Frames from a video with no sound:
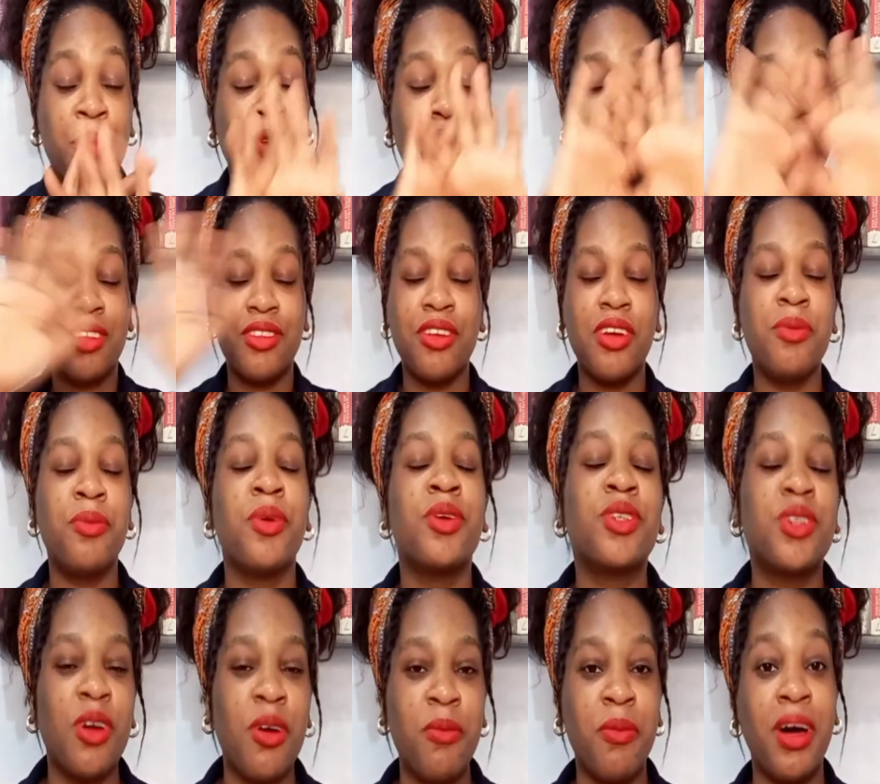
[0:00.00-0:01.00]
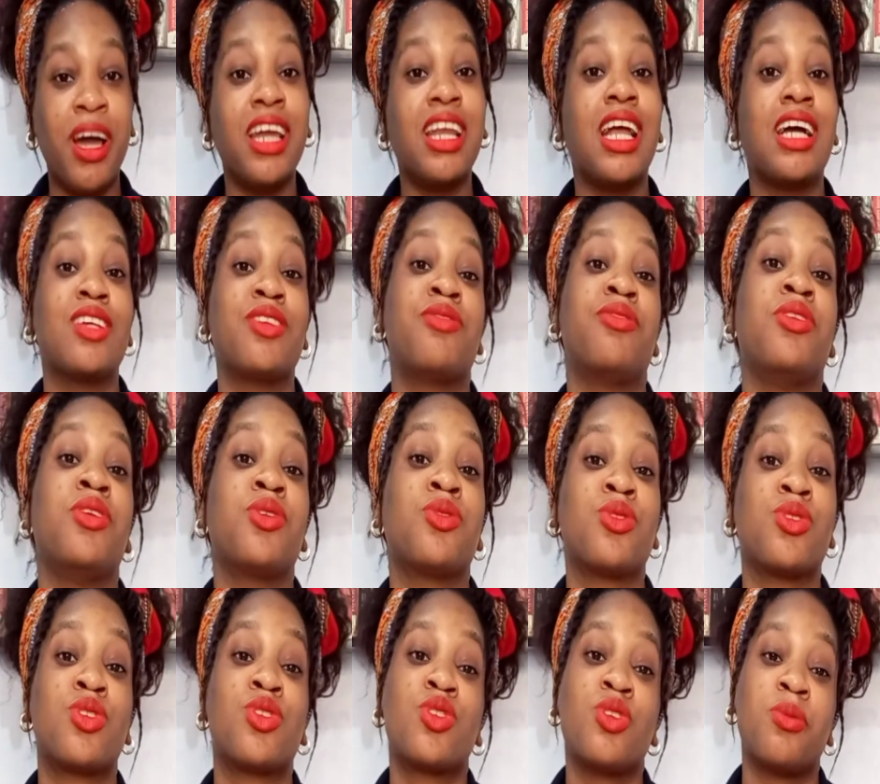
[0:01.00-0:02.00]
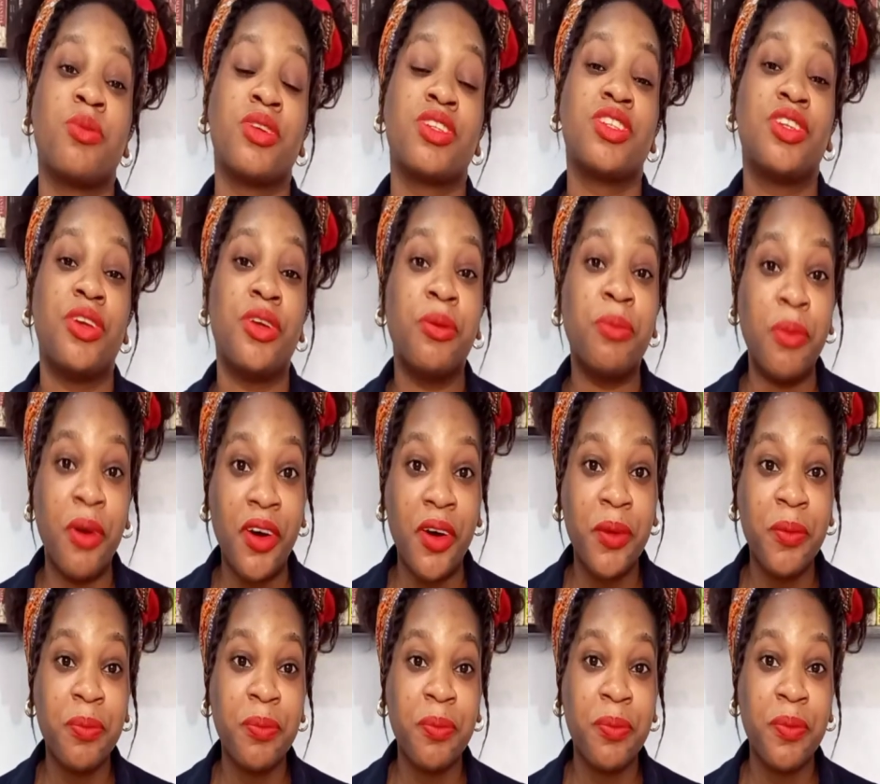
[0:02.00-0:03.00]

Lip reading: The three books combined are filled with so much humor